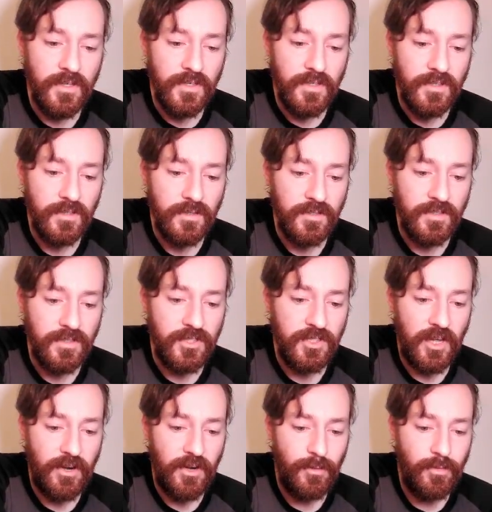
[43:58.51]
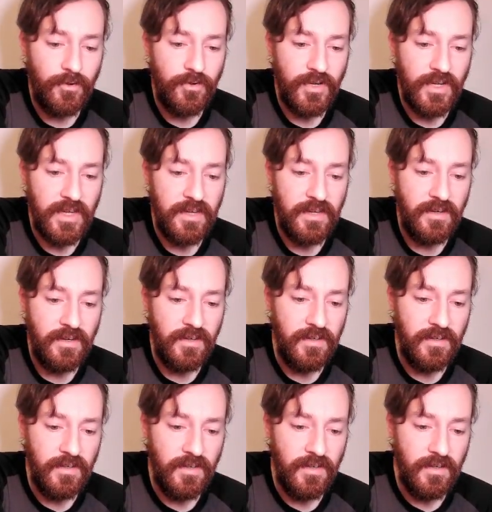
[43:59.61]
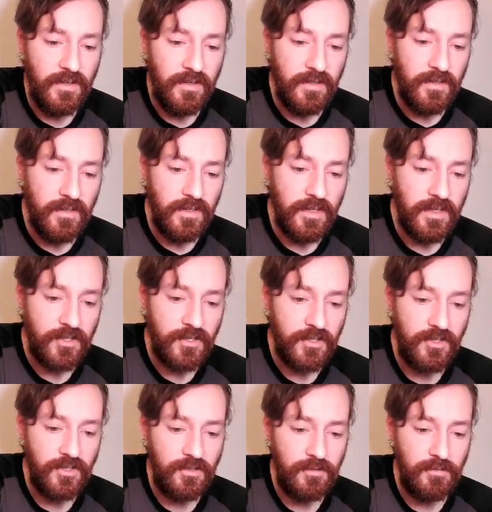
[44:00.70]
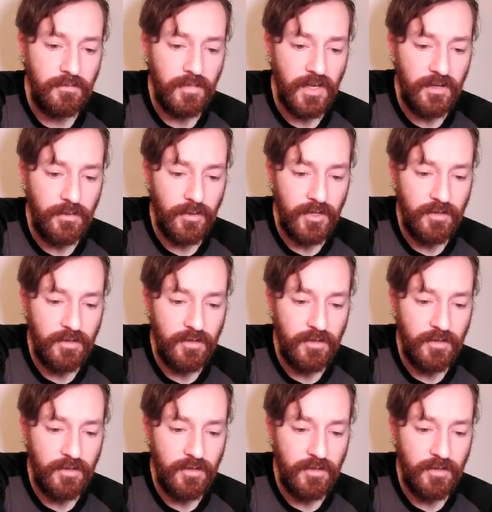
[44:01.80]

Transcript: So it's a Shadow Brute head. Action, pay 1,